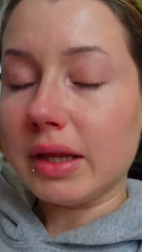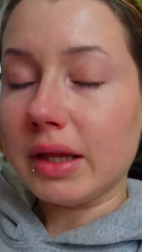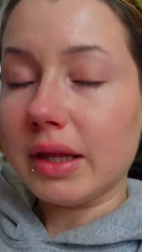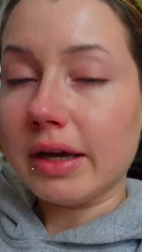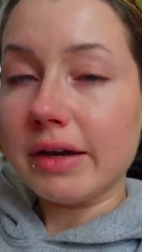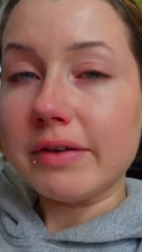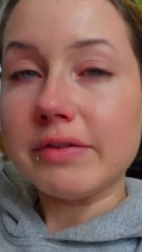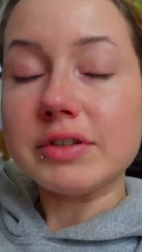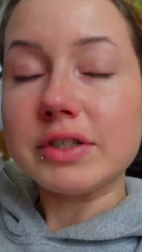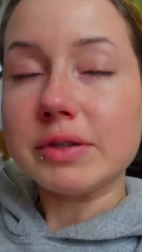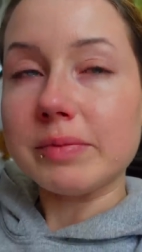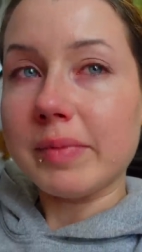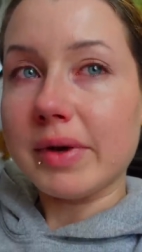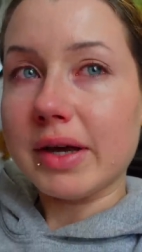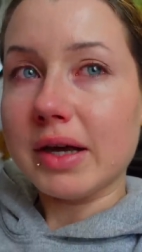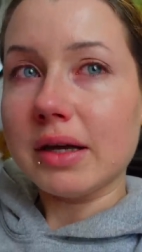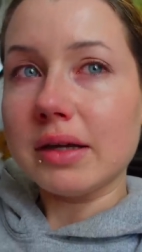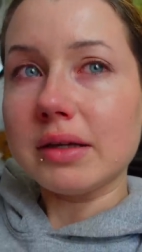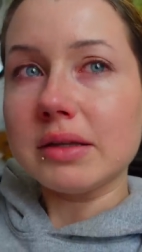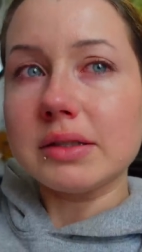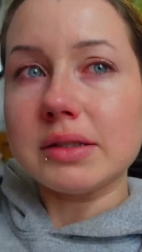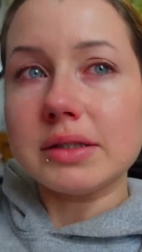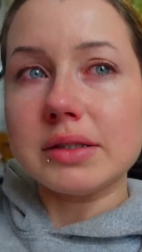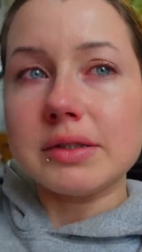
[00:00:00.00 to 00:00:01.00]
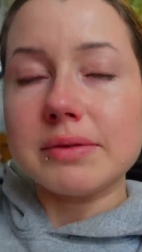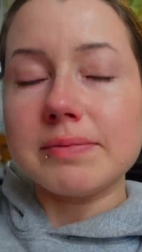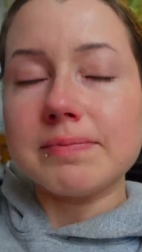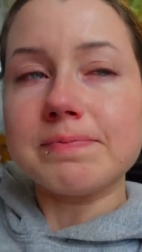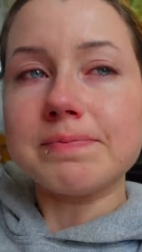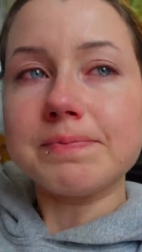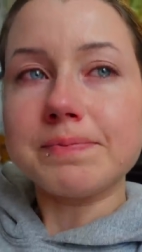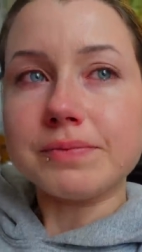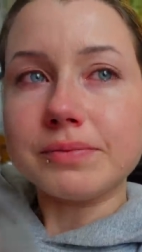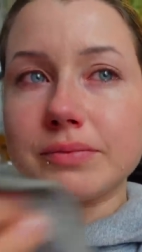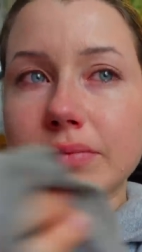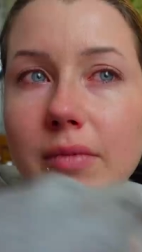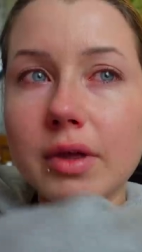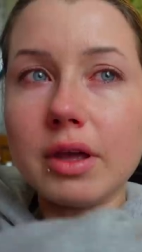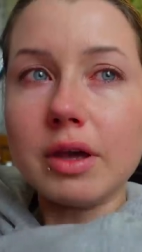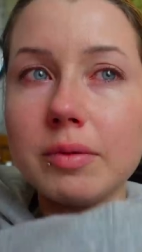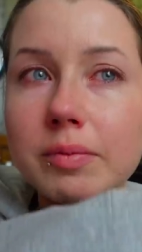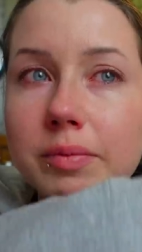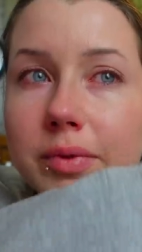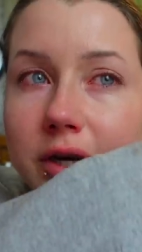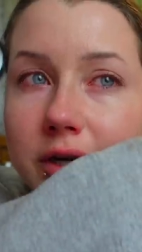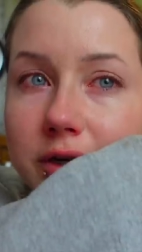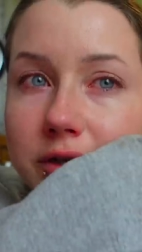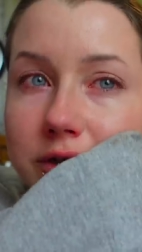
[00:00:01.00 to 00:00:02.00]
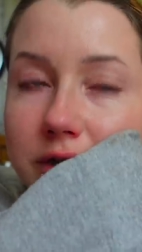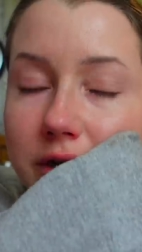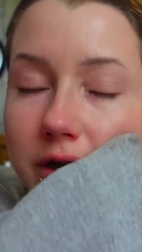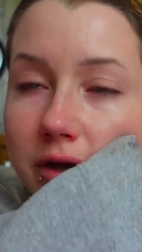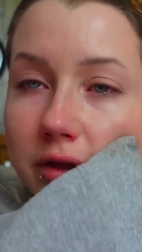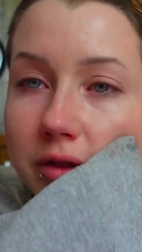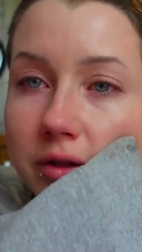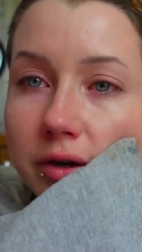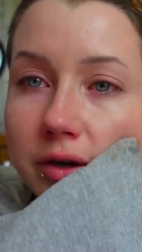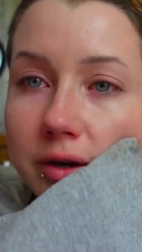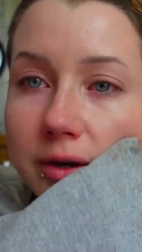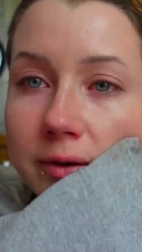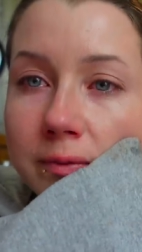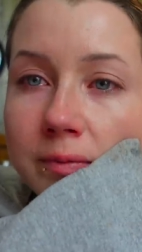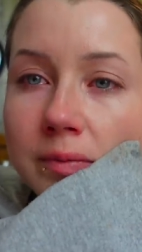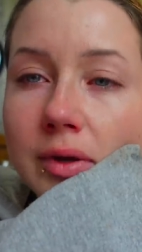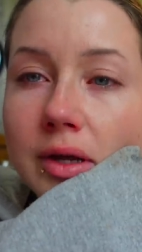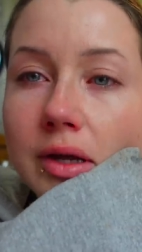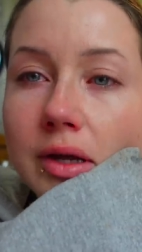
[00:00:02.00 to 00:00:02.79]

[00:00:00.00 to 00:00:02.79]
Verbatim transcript: lifespans compared to other